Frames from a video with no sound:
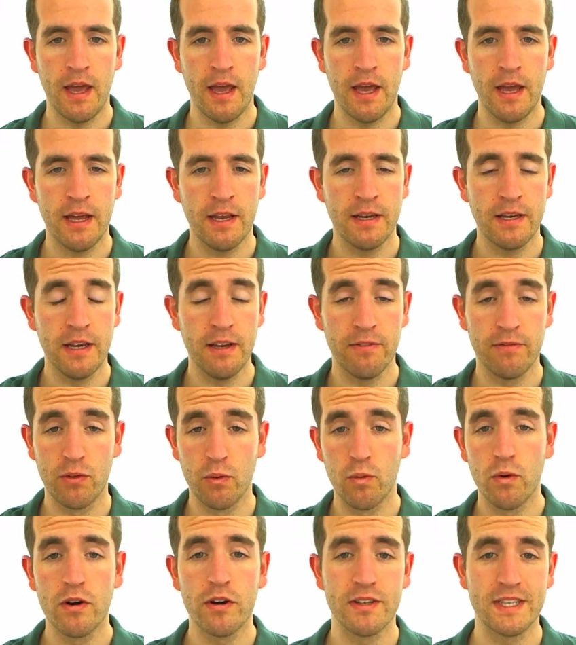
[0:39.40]
And if
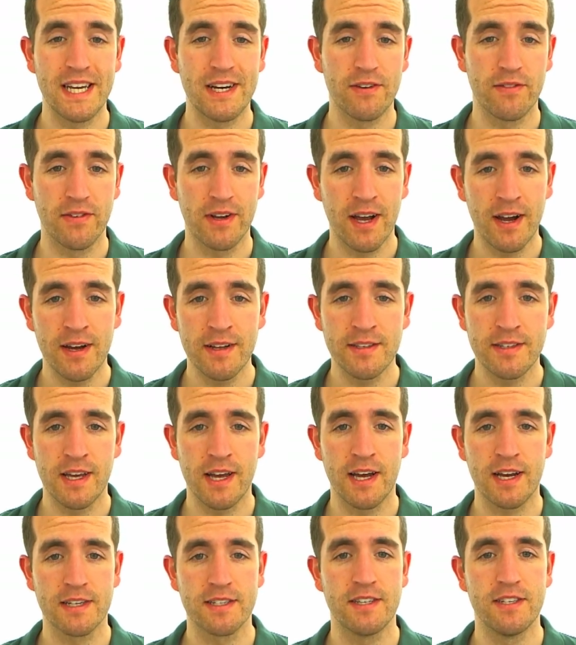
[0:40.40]
the word is out of
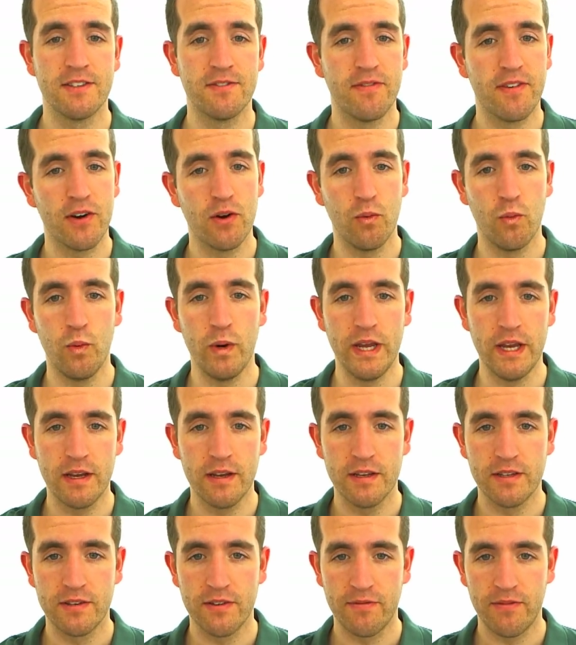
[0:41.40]
context, it's very
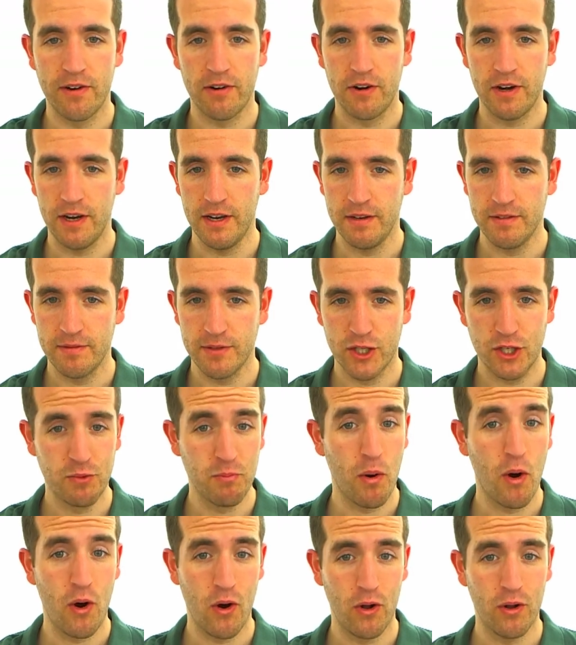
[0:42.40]
weak. It's a very
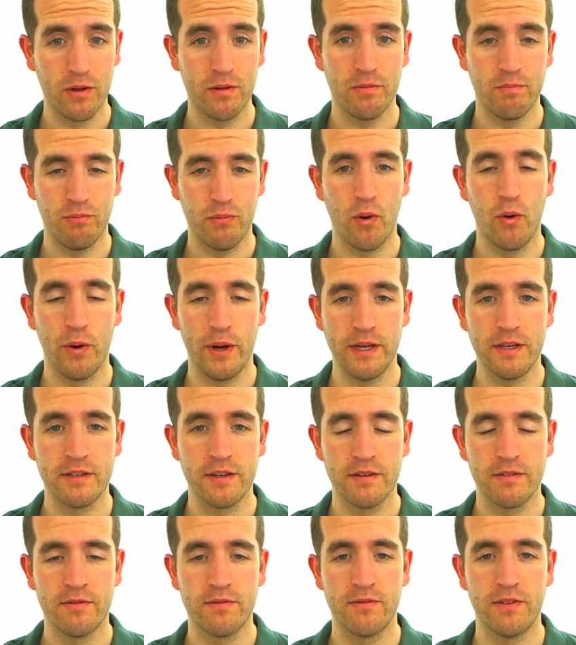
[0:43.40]
small
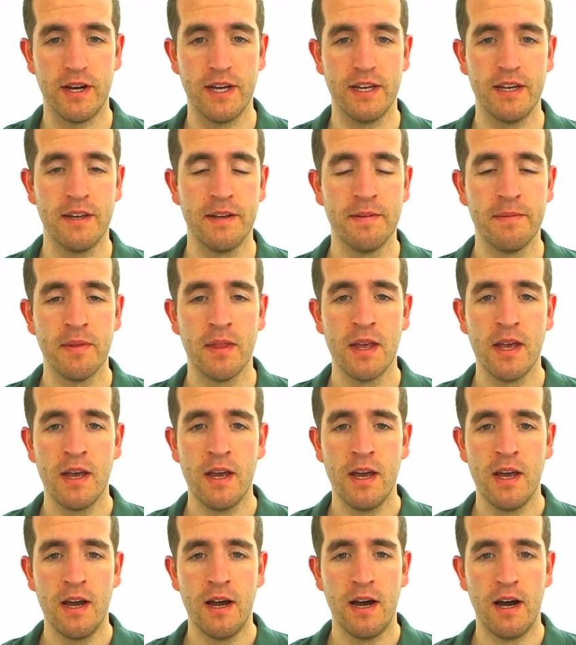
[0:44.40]
point, right?
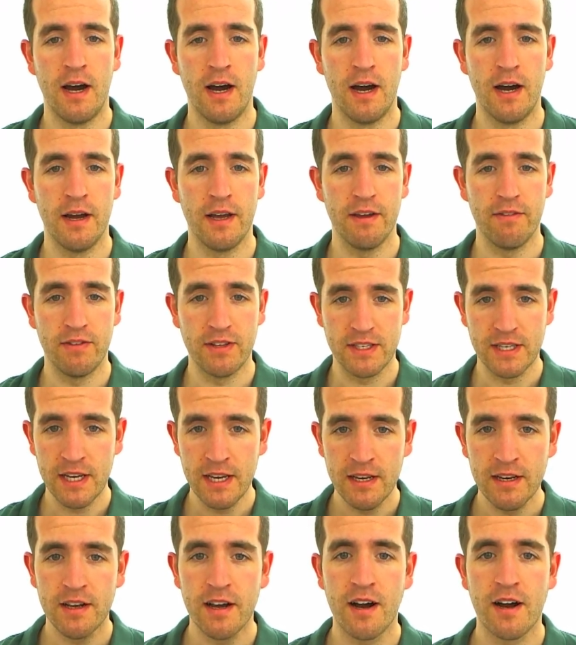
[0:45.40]
If it's
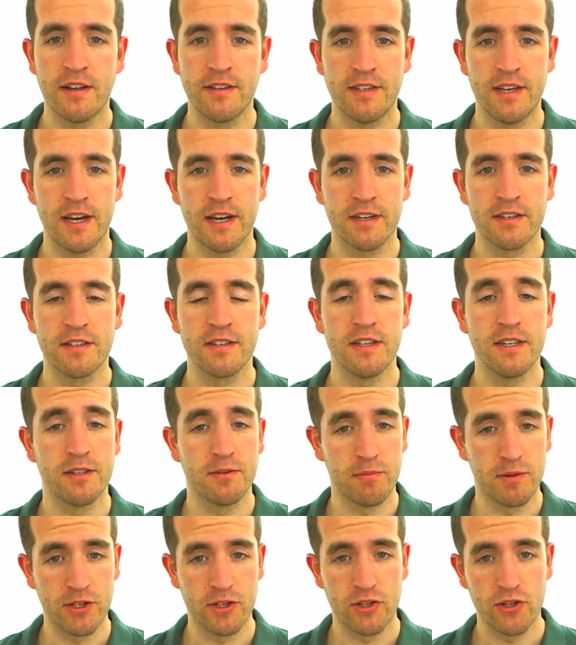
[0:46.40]
in context,
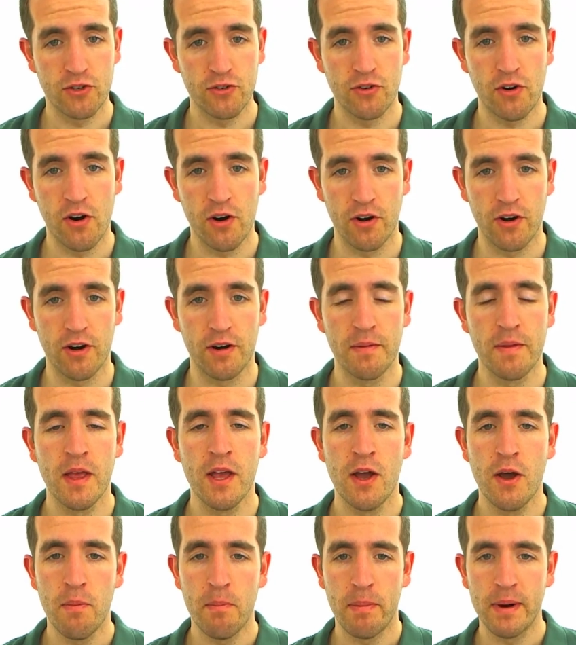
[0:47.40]
it's much stronger,
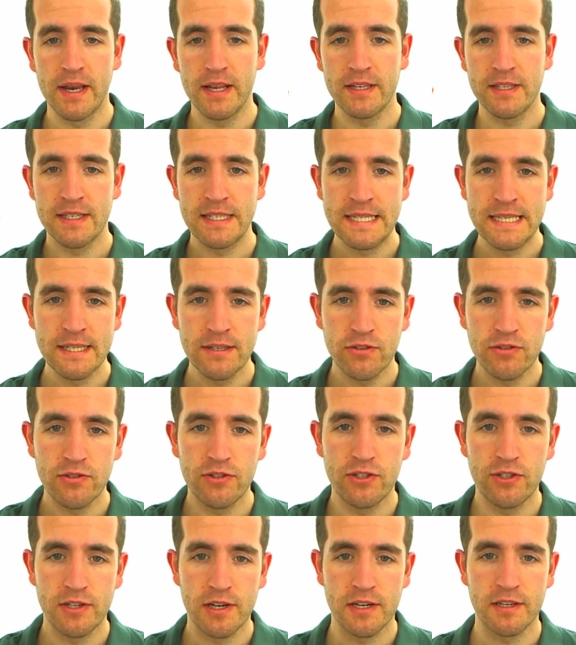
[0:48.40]
but it's
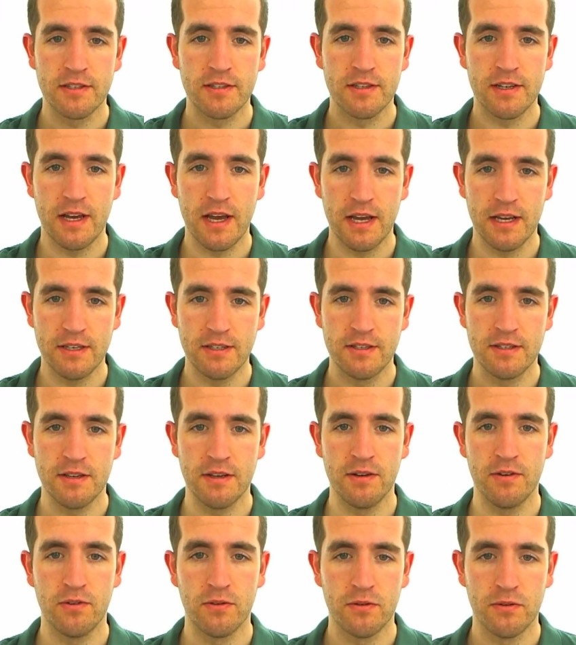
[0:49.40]
still just a
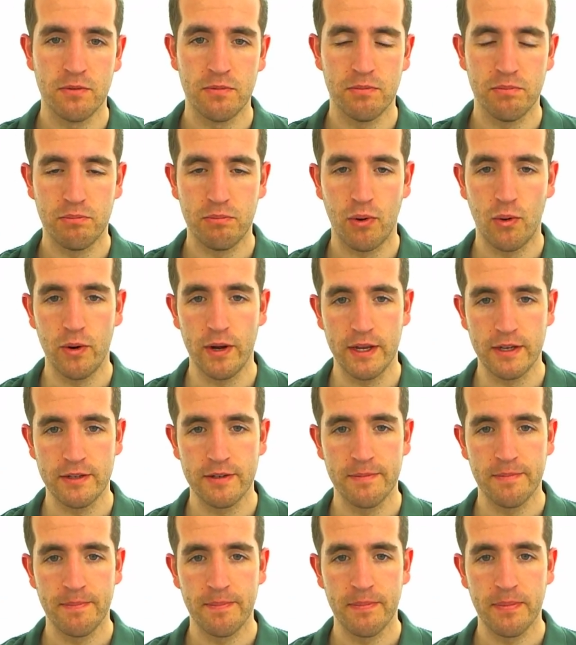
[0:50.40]
single
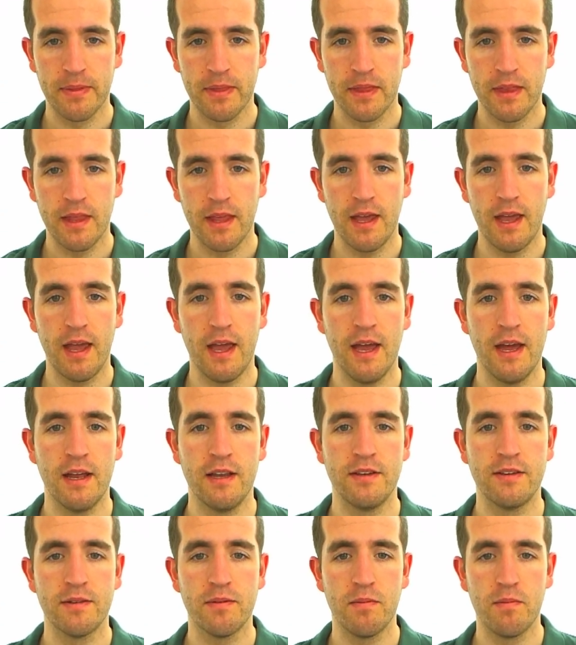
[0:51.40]
point.
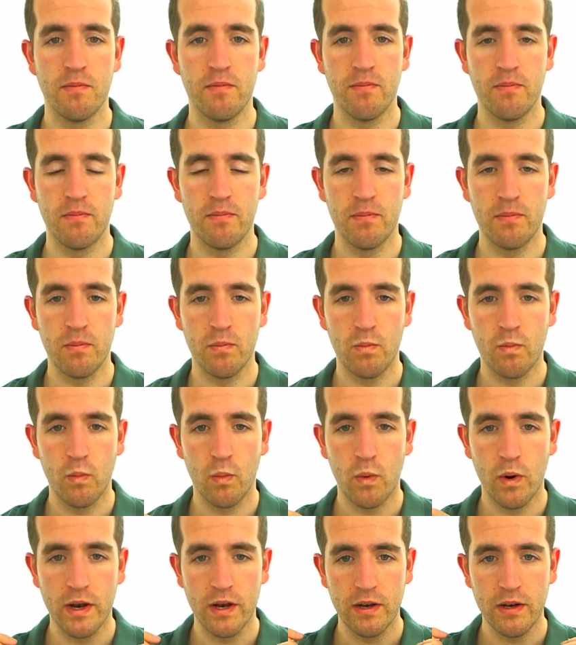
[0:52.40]
And
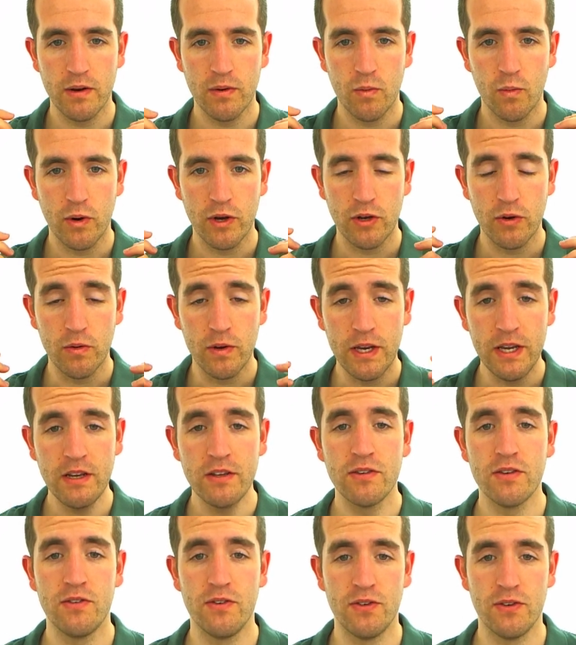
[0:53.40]
what you
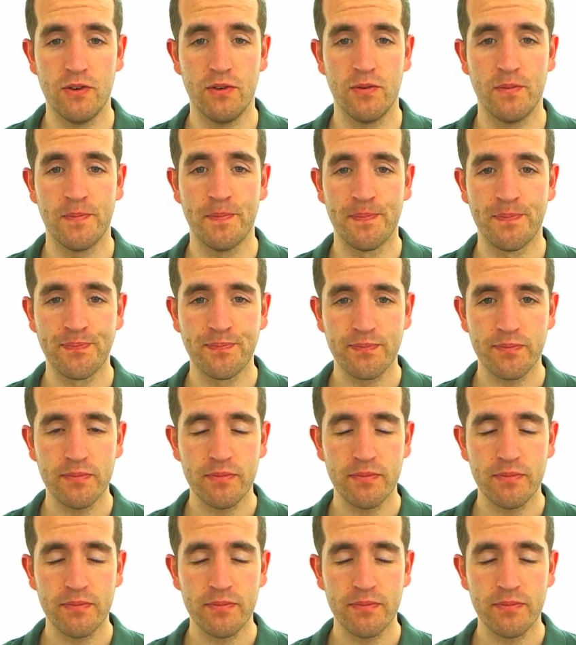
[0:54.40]
need to do